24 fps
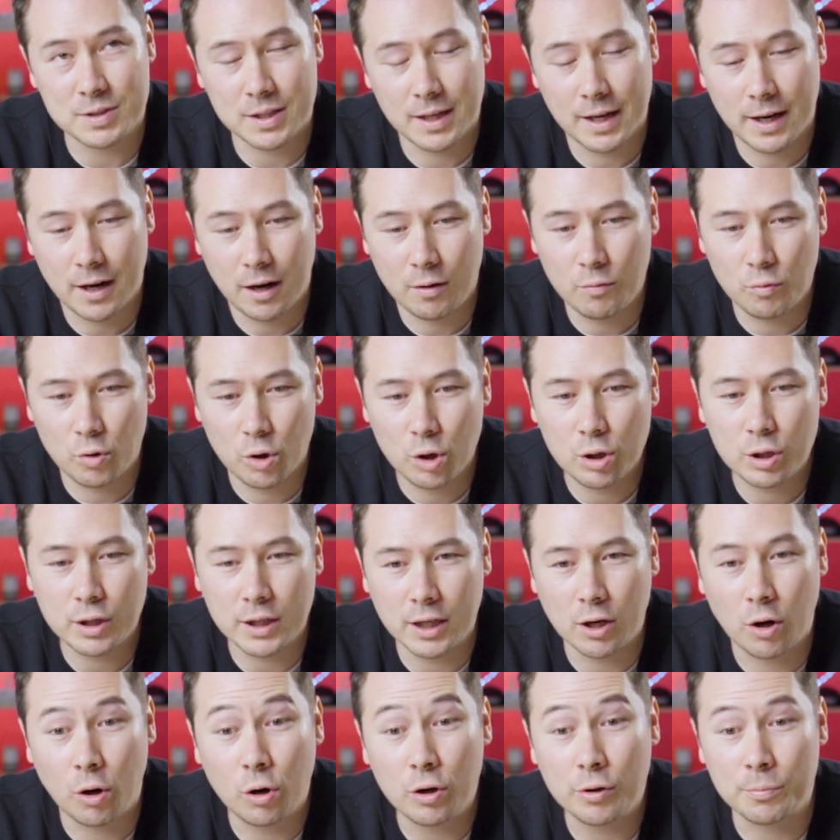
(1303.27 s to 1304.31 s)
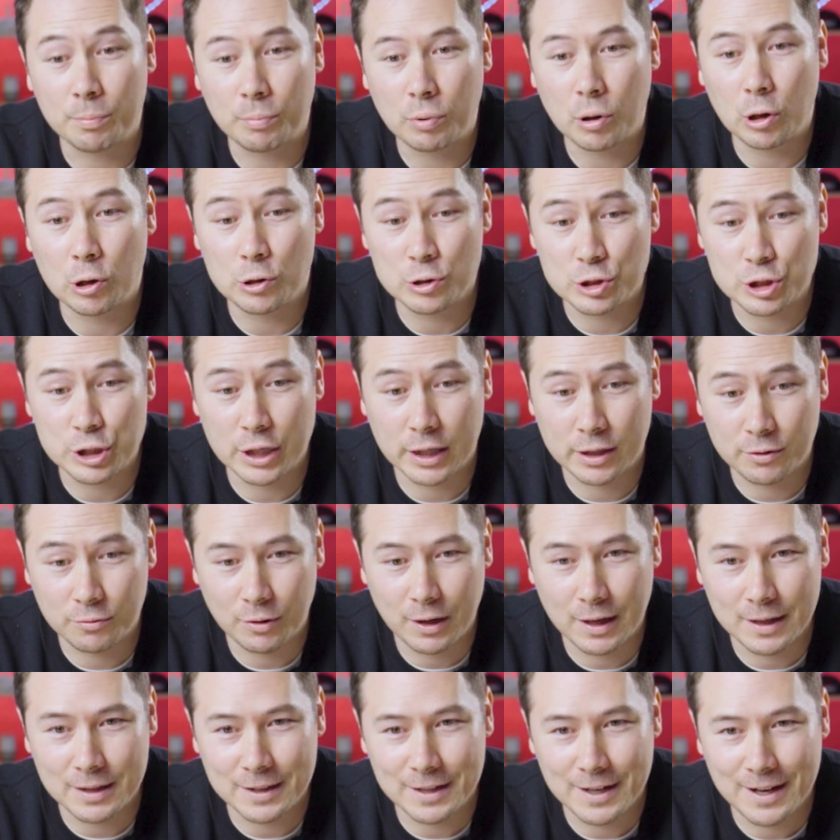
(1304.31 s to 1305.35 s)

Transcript: they are working on a project right